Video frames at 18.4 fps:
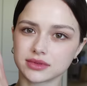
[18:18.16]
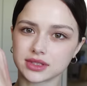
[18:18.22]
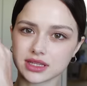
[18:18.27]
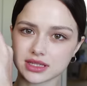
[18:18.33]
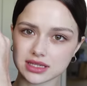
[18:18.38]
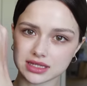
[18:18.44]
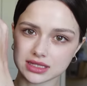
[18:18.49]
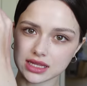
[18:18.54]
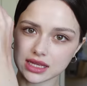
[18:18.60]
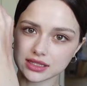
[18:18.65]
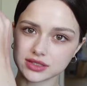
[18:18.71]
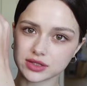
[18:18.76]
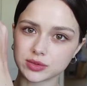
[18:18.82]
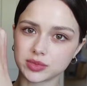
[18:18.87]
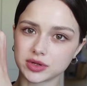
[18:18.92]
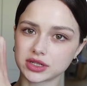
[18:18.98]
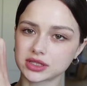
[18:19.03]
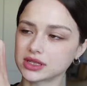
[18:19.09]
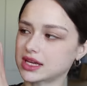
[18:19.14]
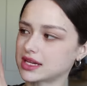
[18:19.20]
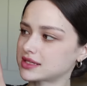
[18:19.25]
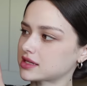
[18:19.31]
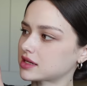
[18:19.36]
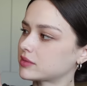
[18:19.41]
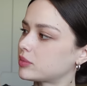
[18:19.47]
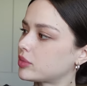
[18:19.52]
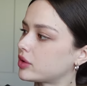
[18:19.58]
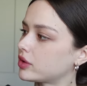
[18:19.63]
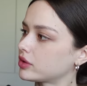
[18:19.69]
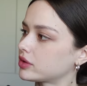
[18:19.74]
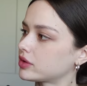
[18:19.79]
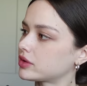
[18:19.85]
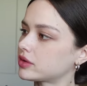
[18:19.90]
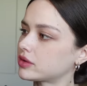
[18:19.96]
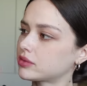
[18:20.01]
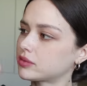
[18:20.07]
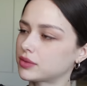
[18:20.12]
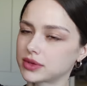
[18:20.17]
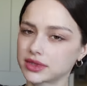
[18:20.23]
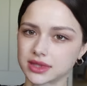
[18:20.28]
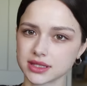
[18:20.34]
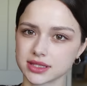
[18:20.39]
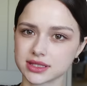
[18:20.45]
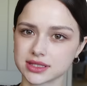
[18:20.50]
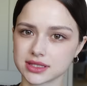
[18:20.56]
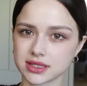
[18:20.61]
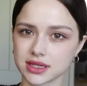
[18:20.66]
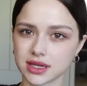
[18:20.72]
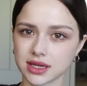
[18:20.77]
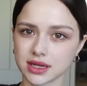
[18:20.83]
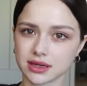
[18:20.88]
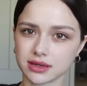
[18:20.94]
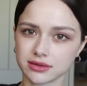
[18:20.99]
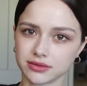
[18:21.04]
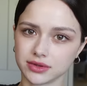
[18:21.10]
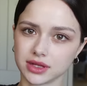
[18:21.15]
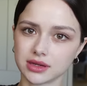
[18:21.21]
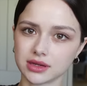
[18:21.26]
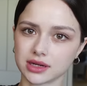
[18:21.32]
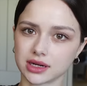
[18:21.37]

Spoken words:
This is like super classic Polo with this V